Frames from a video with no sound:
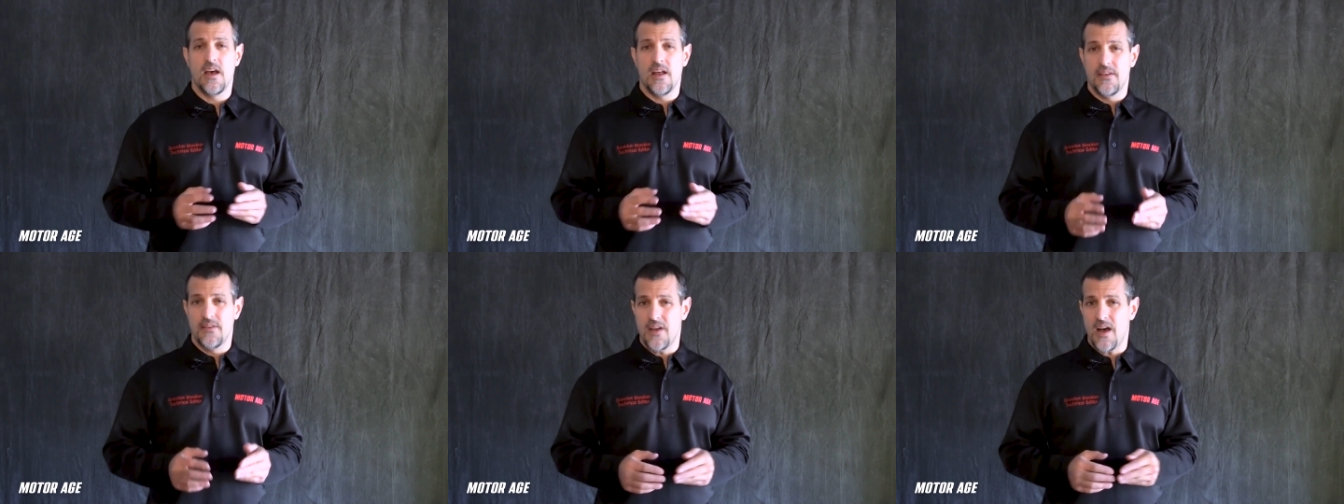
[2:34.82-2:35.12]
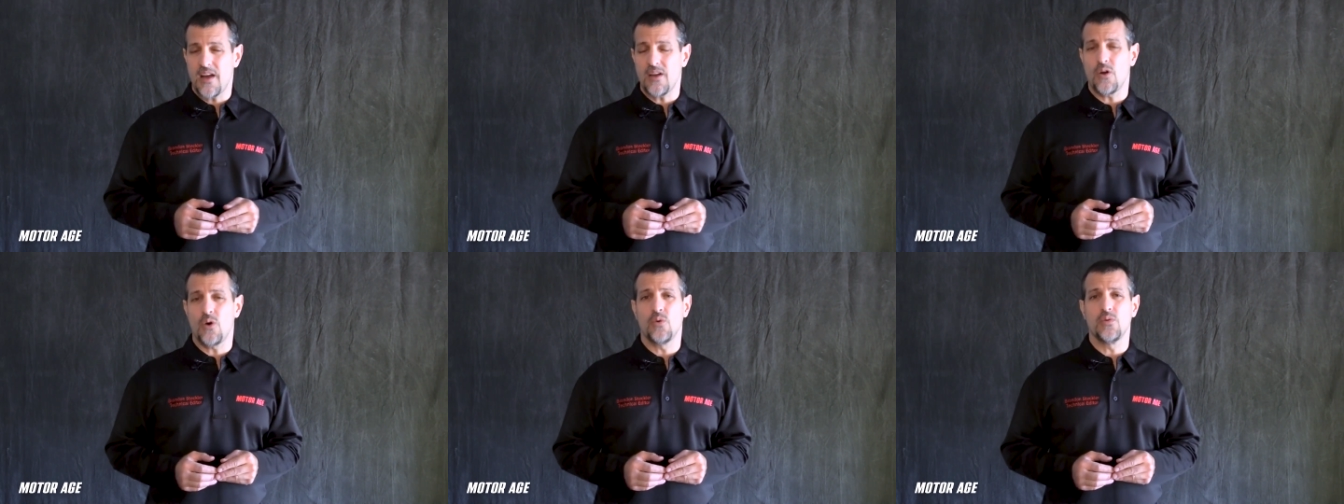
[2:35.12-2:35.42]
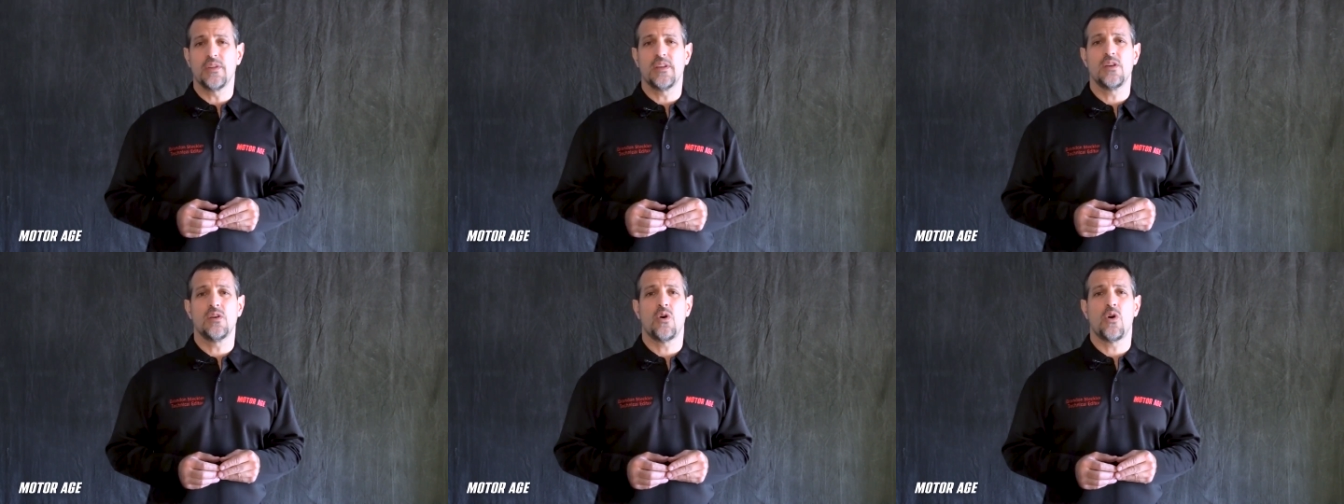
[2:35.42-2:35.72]
Not
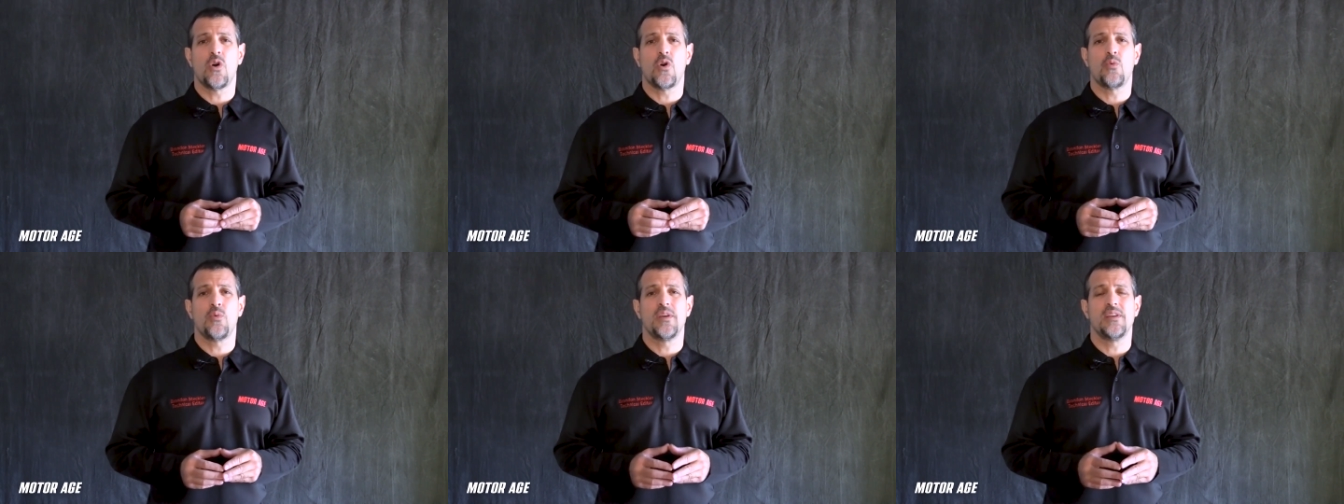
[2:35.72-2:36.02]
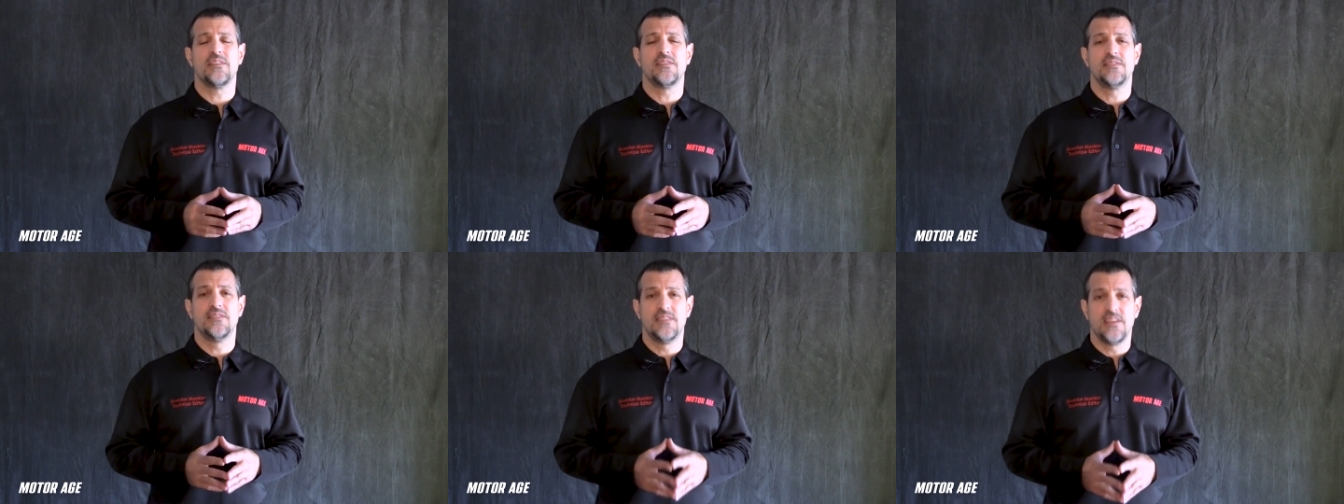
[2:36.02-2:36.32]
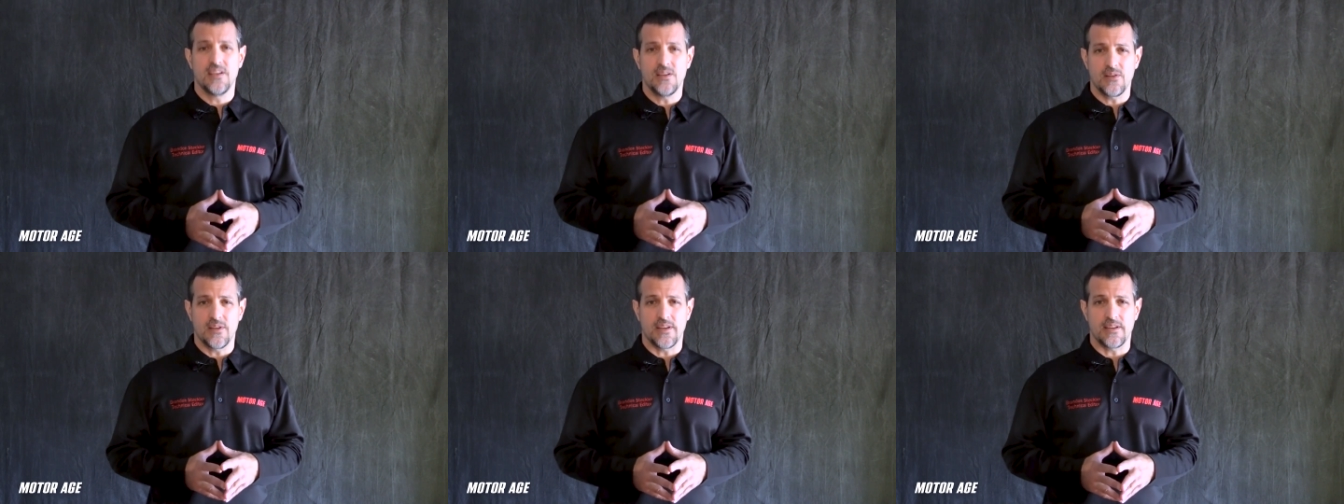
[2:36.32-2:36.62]
only are we
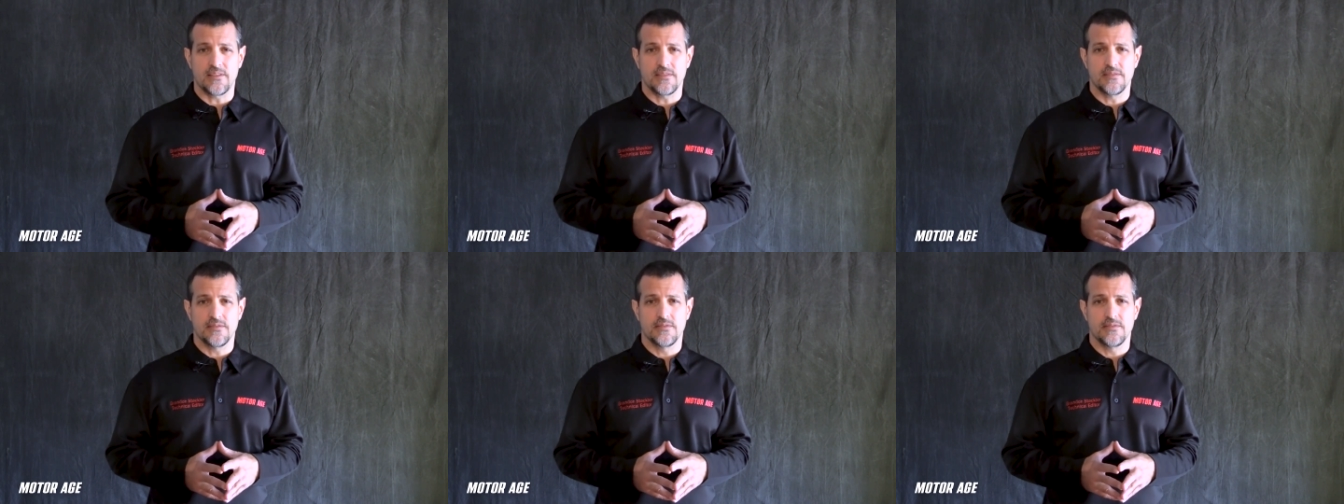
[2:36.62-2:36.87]
dealing